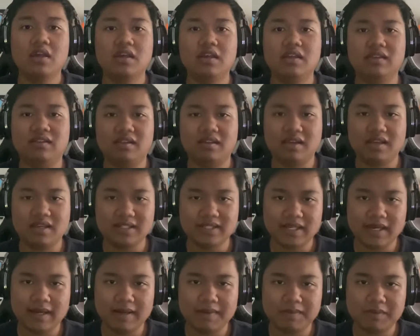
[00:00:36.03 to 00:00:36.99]
In today's
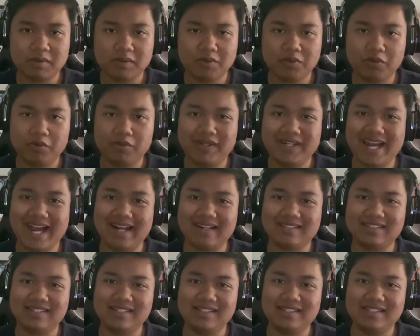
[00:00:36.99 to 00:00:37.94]
episode, we're
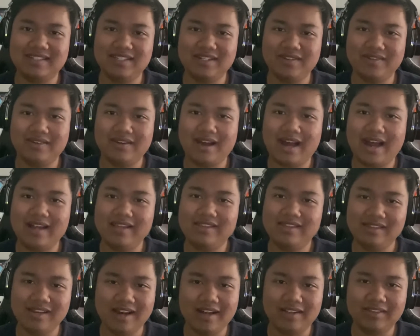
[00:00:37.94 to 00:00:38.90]
reacting to
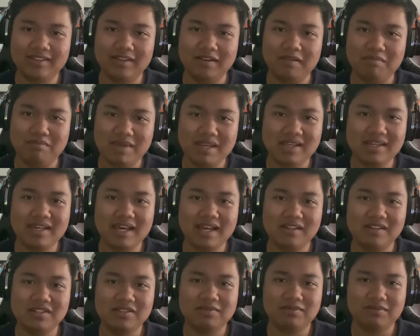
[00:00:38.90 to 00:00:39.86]
another
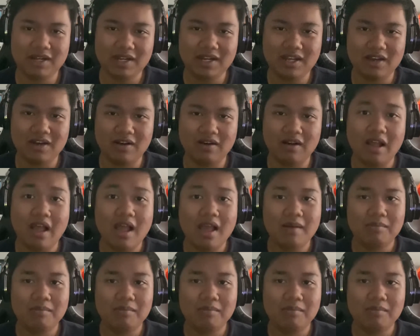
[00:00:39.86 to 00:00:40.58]
MeatCanyon's video,